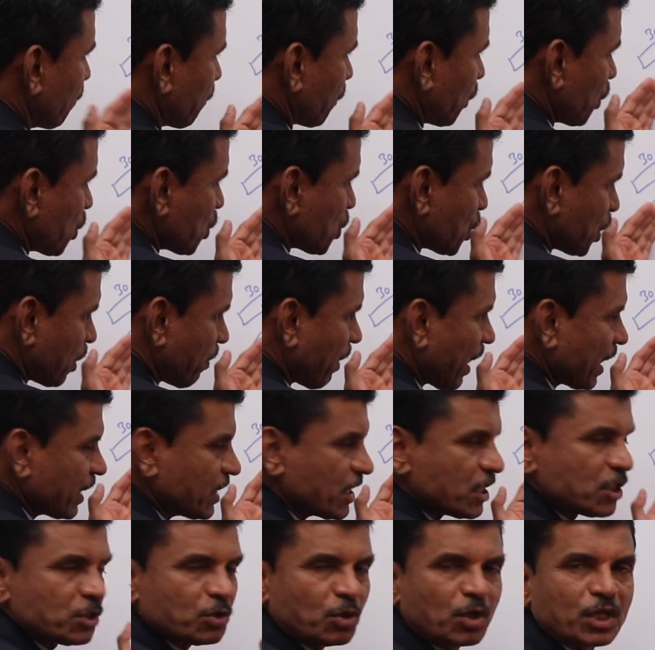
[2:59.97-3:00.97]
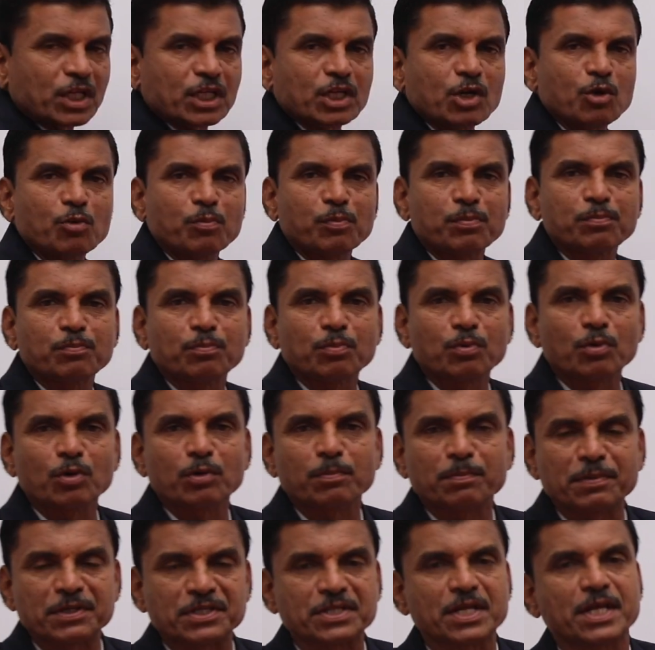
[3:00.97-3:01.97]
produced by these concave
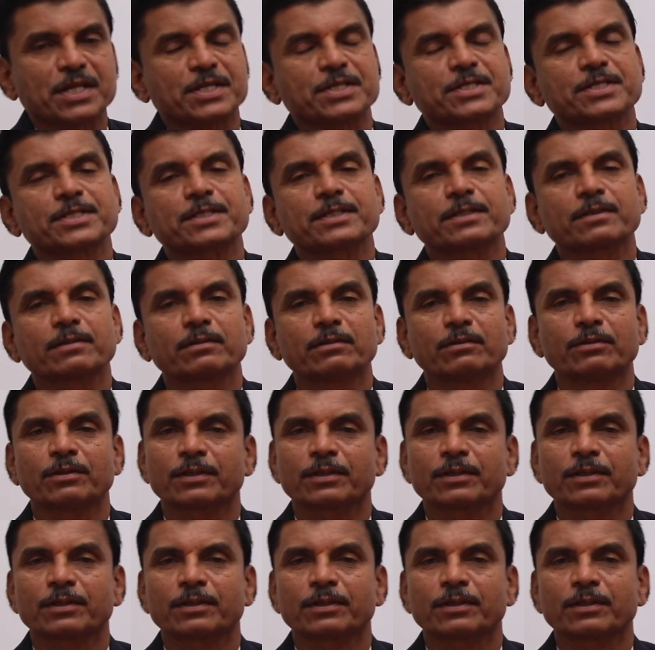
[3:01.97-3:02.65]
pole pieces.